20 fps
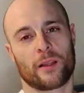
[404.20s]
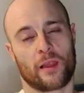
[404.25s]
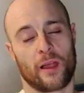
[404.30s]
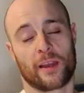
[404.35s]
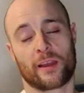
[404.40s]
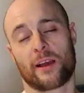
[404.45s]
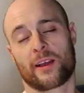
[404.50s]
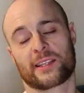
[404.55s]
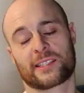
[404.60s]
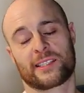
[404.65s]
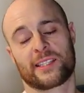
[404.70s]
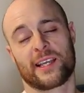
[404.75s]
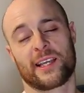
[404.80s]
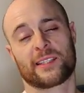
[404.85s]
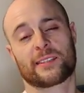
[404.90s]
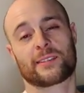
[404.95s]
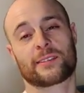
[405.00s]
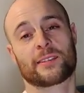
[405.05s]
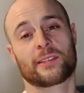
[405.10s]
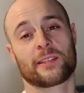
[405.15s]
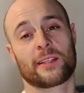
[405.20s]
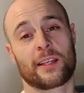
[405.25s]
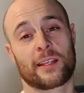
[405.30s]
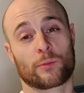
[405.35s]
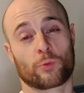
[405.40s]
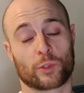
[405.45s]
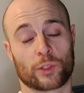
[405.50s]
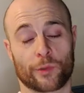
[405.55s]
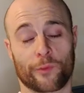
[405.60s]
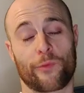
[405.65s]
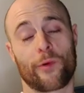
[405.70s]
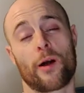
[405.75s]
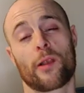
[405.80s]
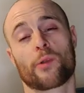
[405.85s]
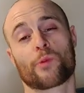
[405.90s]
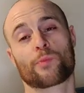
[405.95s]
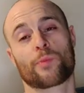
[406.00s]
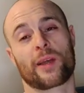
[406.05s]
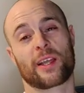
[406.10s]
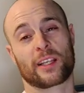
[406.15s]
like I said, it was
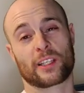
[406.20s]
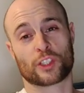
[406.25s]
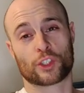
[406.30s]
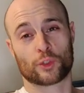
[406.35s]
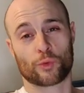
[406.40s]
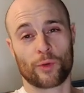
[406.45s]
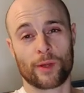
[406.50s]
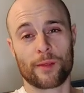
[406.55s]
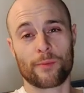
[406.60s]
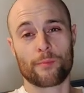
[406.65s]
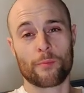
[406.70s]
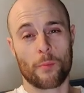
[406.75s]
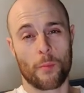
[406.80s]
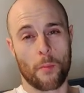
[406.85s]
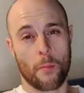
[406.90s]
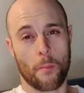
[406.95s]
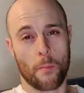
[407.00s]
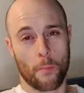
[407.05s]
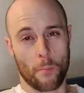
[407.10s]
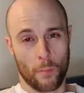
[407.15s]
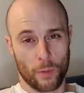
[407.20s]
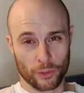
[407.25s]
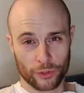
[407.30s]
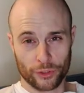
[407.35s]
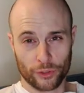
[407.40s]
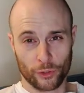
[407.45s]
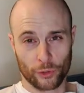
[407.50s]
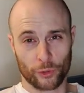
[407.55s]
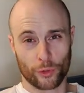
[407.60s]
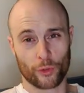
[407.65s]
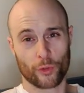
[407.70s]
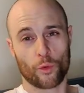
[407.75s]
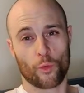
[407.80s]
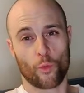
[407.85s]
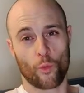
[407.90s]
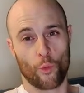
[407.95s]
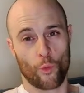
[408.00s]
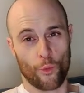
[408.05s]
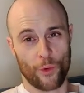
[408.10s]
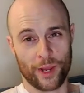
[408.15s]
followed by extreme muscular
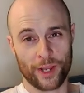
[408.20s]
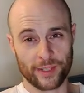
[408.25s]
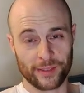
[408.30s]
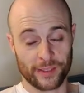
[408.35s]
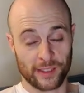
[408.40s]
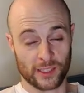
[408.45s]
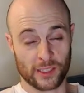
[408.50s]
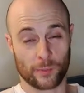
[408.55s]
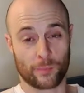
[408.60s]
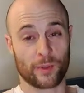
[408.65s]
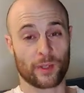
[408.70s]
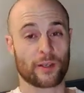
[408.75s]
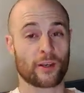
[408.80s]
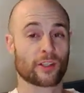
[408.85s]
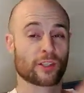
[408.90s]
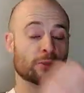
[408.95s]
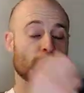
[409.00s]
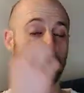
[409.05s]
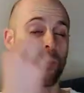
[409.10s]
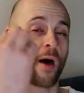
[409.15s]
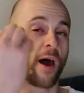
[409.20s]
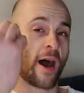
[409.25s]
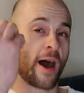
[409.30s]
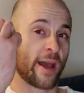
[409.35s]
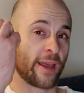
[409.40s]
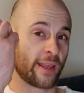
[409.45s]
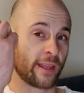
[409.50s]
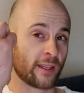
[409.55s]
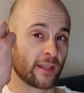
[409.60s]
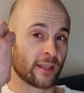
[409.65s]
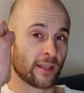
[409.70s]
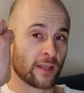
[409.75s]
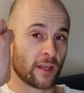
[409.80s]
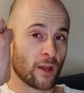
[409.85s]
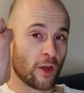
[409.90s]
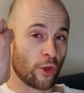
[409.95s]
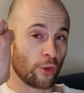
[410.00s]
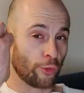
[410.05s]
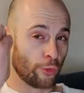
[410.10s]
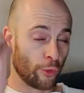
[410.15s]
weakness because my
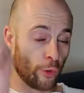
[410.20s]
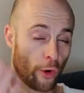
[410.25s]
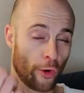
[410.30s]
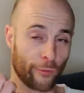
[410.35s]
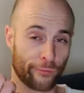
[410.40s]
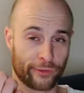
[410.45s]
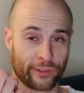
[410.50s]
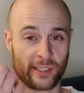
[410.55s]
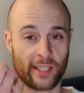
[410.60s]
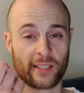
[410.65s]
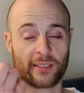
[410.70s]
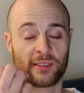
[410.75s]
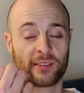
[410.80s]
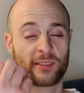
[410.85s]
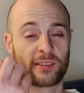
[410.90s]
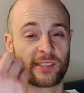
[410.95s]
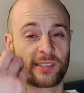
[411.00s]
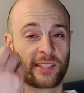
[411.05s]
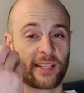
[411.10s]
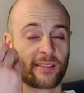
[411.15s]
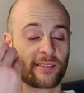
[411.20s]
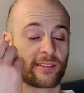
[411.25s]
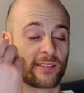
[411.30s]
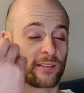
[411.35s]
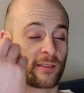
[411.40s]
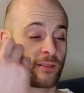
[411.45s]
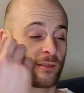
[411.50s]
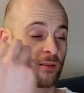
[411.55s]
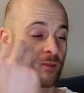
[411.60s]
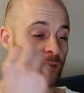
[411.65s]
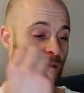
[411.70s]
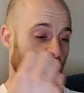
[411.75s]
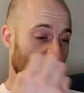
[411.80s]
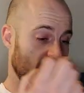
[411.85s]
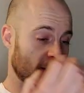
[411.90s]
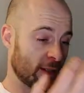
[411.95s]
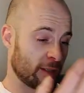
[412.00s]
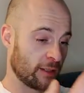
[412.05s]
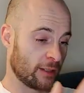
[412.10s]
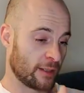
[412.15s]
nerves didn't send
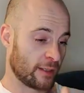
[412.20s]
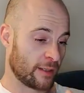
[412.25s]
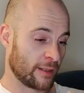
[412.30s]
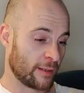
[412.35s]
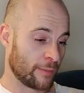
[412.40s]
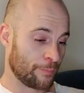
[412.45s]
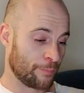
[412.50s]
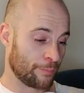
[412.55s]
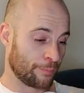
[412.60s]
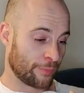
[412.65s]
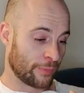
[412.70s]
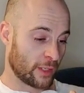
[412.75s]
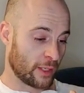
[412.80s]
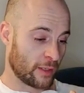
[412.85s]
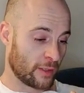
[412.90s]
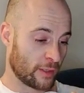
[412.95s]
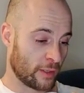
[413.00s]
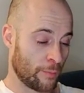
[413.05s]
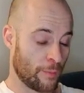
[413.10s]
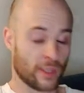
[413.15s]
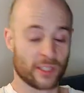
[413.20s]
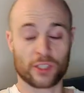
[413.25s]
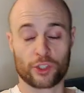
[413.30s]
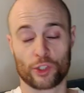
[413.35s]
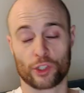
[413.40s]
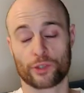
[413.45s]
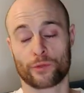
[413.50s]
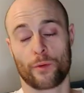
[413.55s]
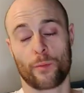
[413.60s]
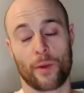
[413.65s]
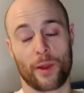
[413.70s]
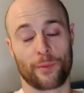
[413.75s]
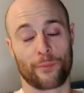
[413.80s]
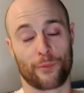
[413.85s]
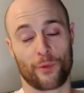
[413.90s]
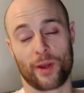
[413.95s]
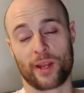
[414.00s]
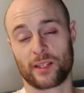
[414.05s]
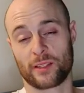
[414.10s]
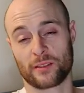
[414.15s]
the messages from my
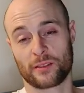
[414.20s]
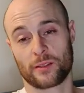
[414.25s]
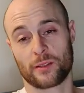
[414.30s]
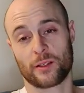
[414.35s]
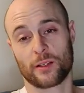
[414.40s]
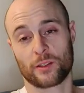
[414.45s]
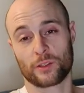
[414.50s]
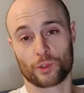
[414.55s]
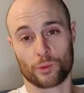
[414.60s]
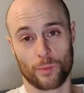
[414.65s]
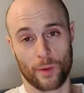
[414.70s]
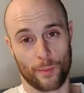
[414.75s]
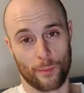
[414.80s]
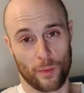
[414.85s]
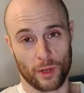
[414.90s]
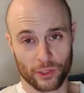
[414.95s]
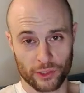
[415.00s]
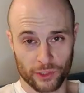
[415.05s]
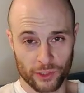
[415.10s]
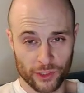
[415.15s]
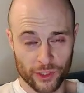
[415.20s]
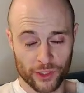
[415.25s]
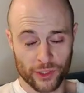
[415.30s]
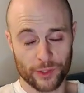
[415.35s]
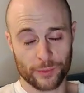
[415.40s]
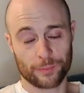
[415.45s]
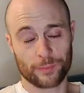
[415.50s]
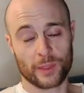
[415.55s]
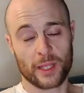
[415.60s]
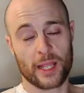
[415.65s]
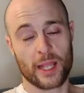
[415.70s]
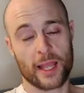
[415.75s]
brain to my muscles.